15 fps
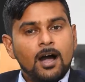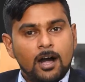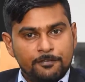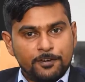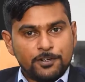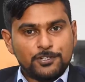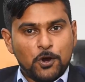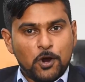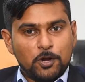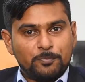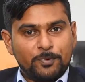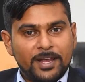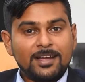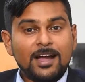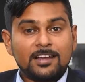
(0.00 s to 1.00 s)
After a short
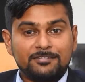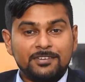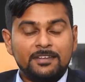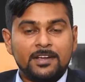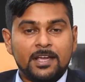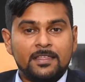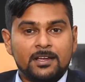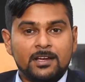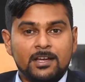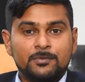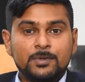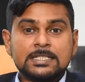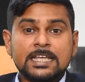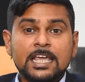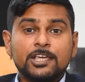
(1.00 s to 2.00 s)
break, Ashwini Vethakan
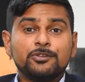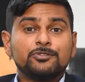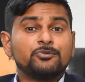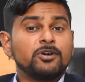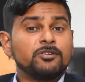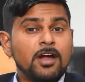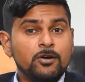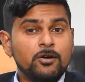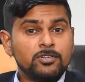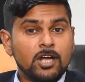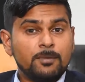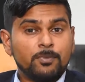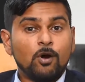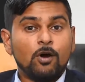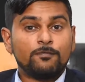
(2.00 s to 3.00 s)
will take you through a
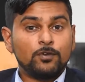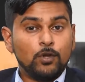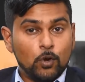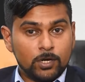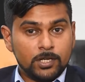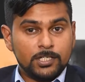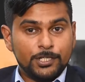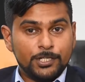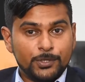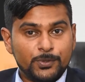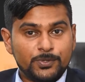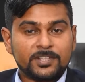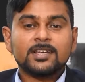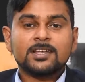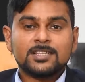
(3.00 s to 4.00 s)
roundup of local
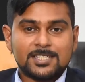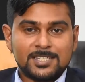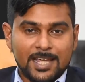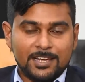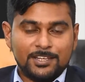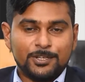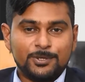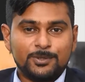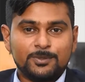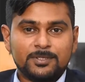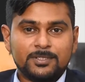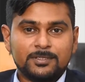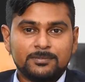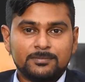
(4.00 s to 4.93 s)
news. Stay tuned.